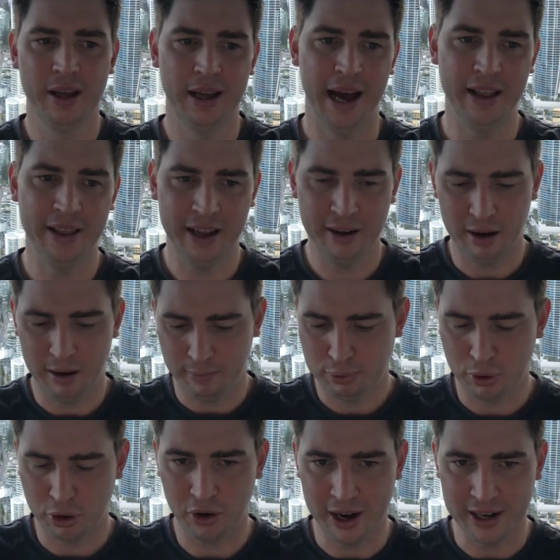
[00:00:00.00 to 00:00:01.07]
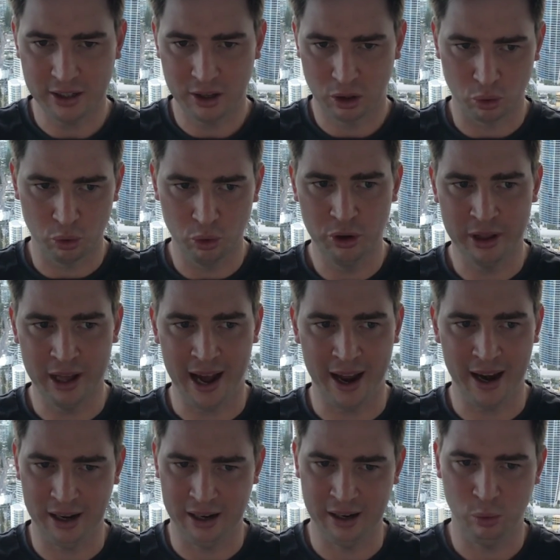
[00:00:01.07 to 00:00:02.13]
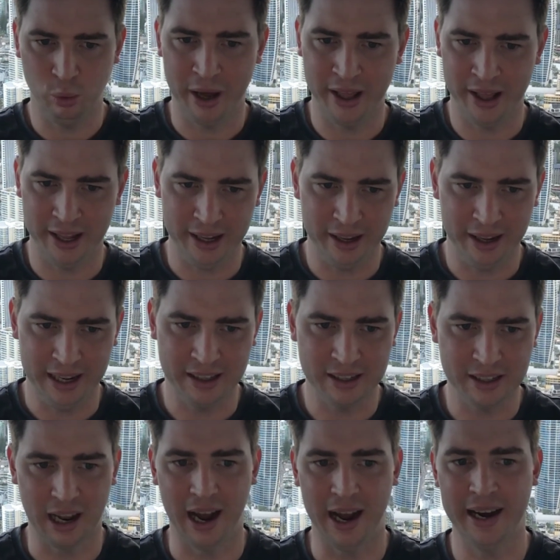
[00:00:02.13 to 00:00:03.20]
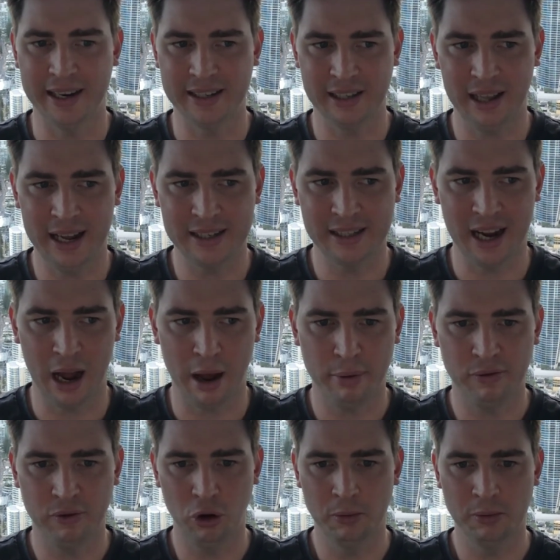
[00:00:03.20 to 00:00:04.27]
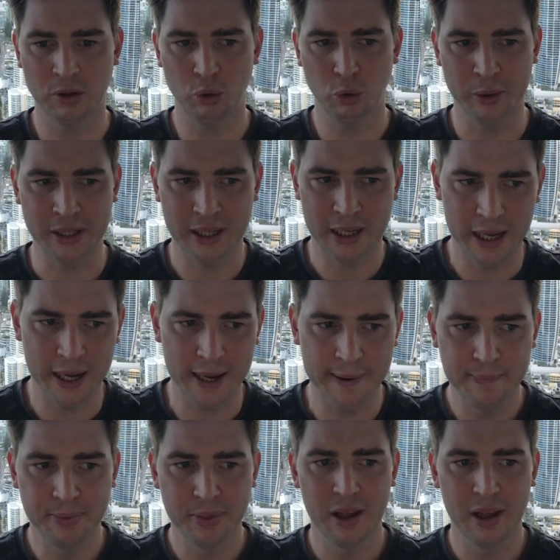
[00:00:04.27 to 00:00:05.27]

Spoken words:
How they progress through that and whether either side has a letdown performance will be key.